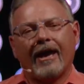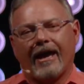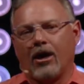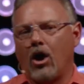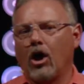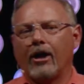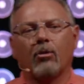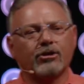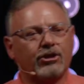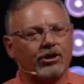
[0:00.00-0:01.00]
and all I
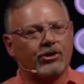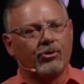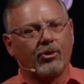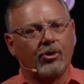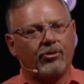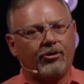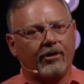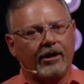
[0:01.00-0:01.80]
want you to do, Ruth,